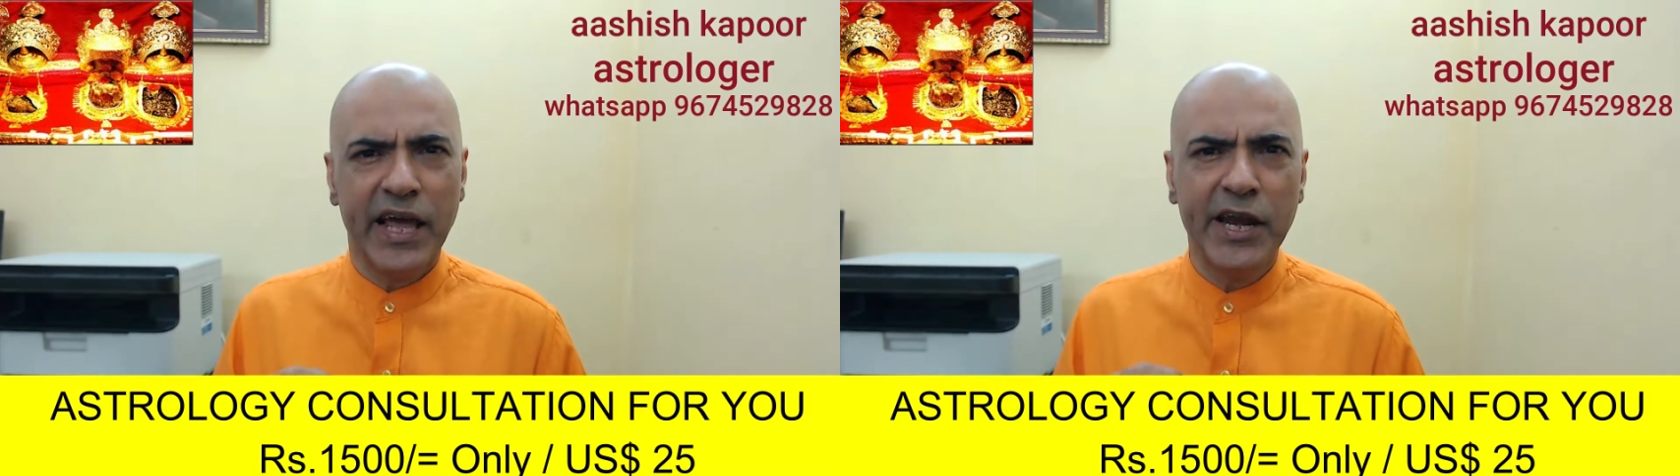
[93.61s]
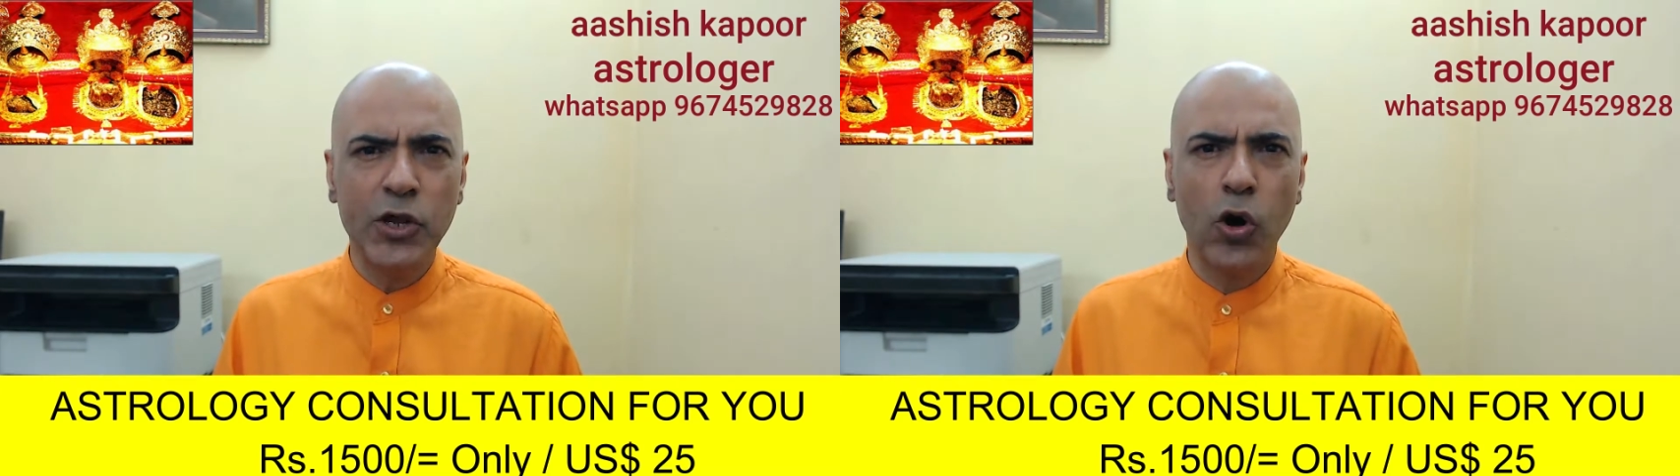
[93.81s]

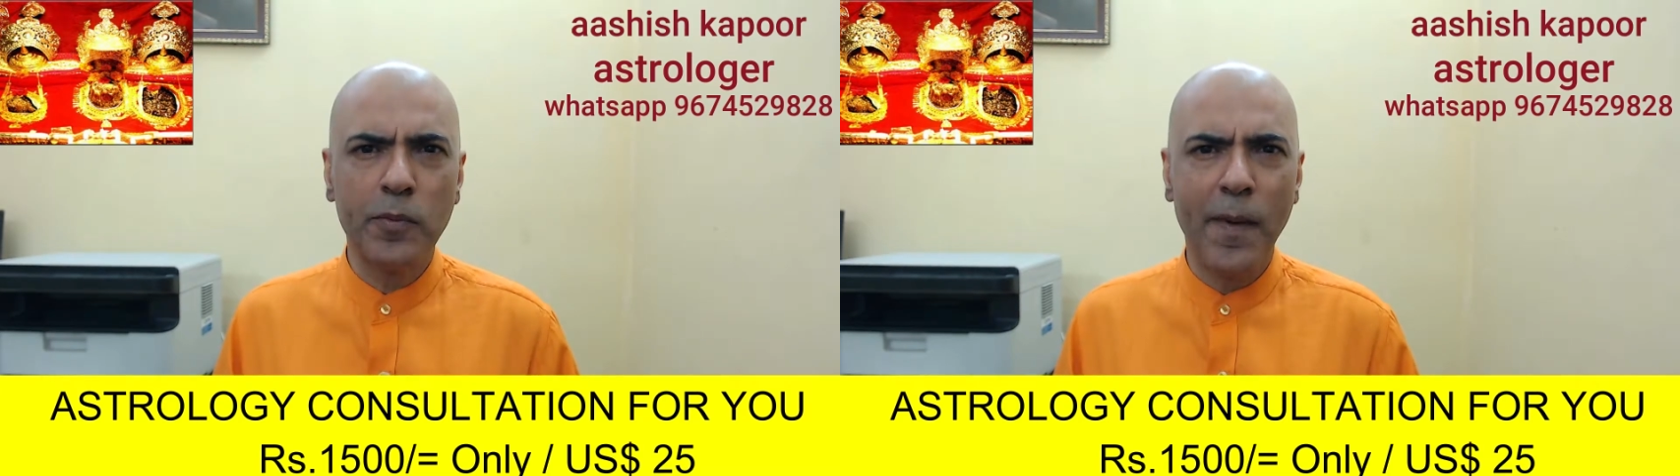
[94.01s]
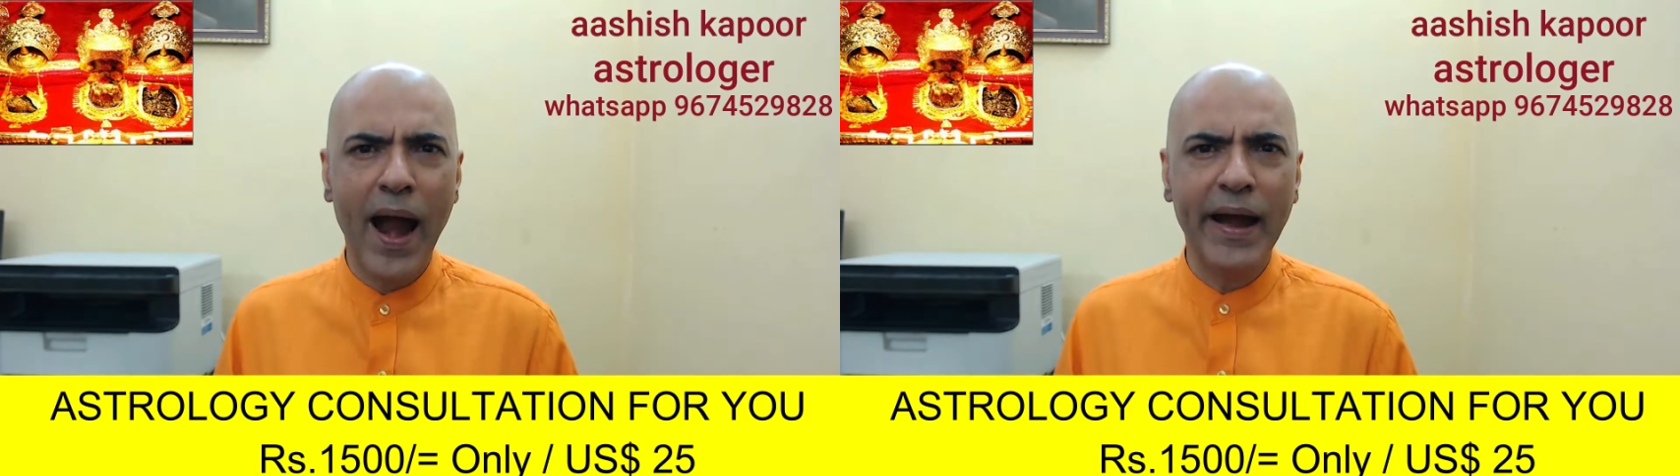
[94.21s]
in your
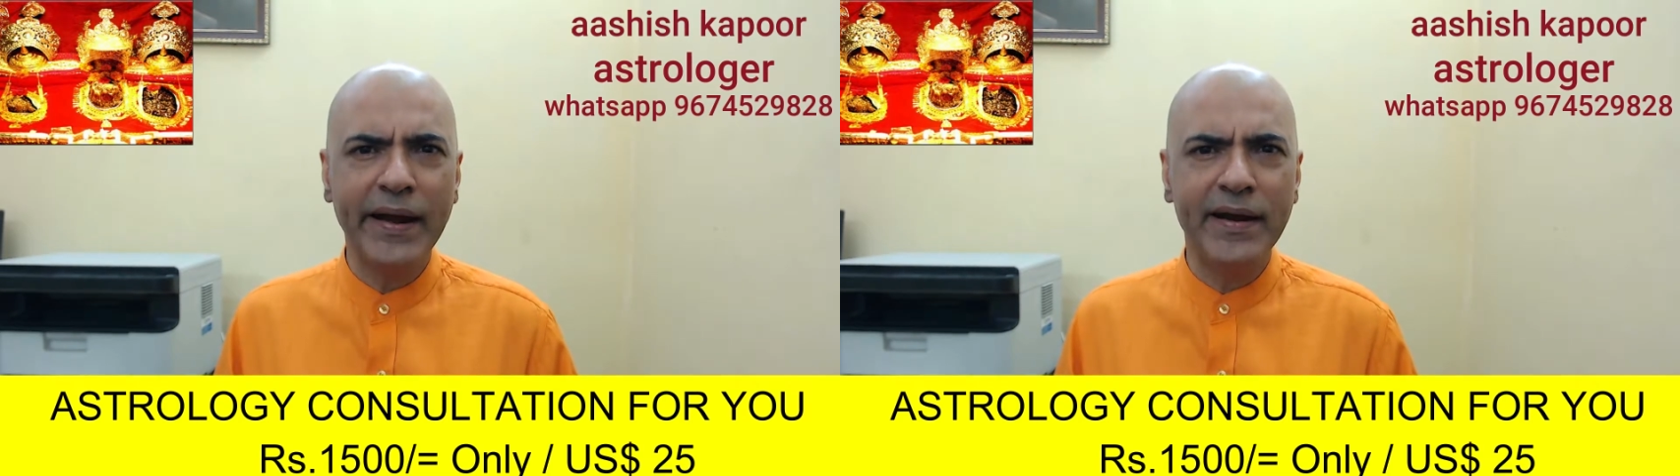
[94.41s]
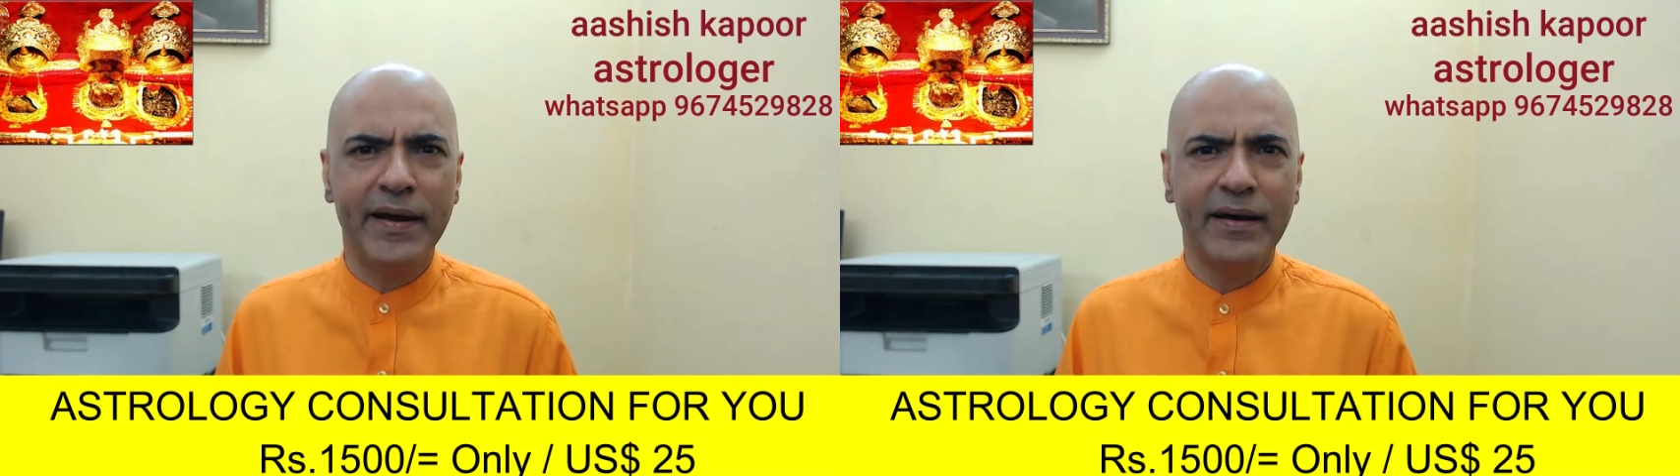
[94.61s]
mind